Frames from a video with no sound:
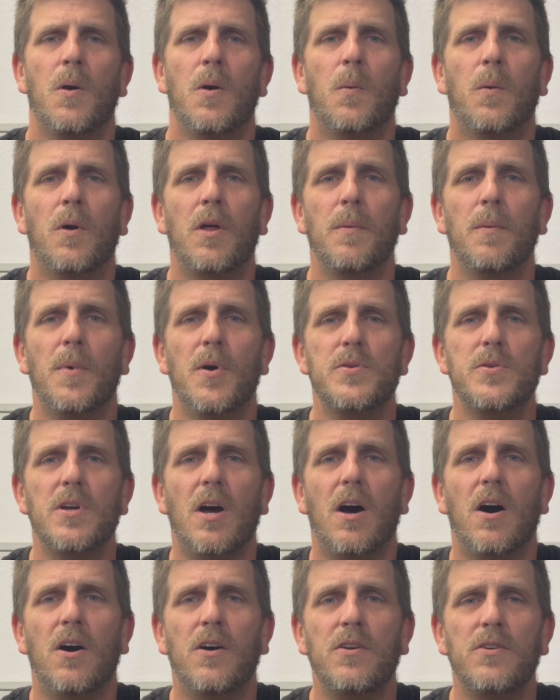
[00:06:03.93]
One most
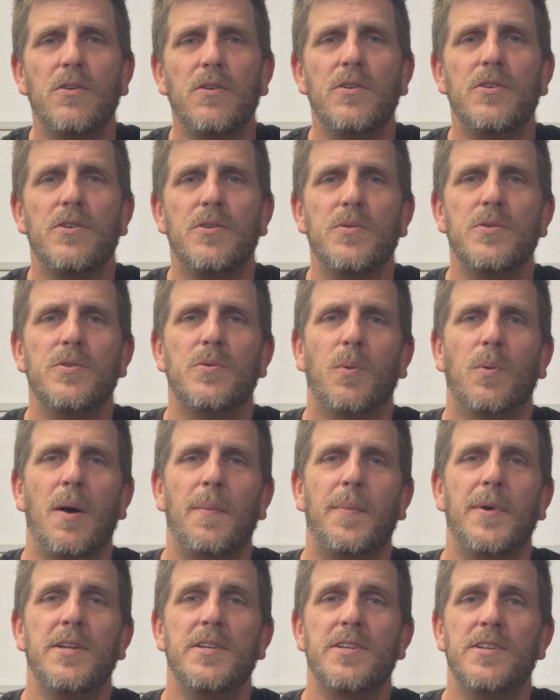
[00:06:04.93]
underused
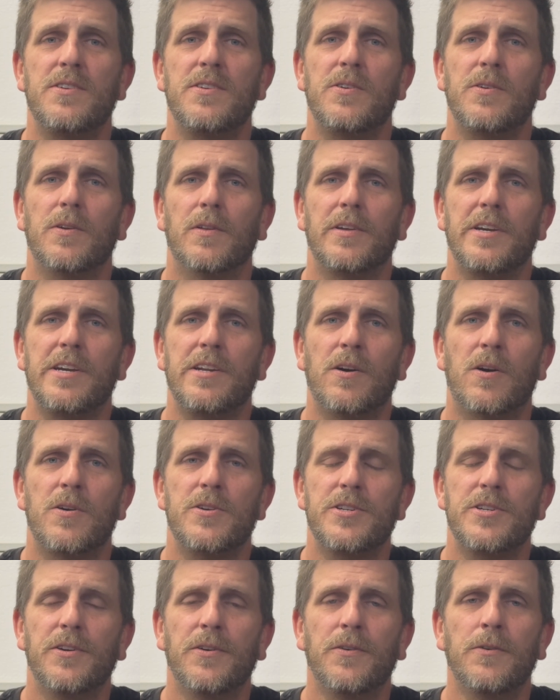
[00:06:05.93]
weapons in your lean
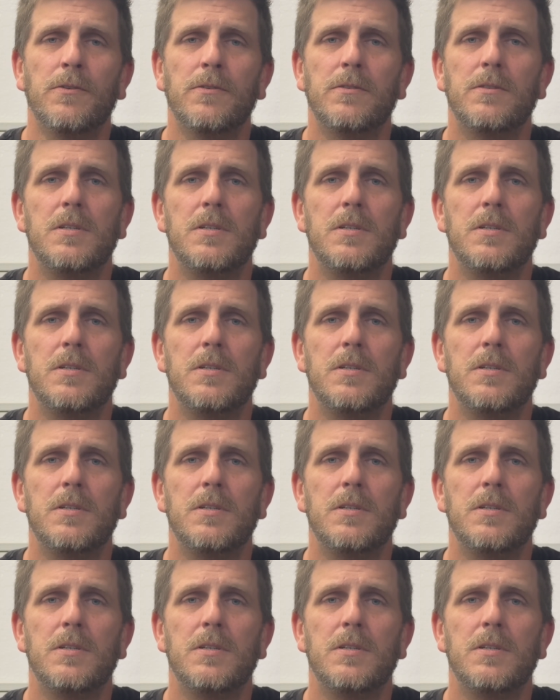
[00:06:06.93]
arsenal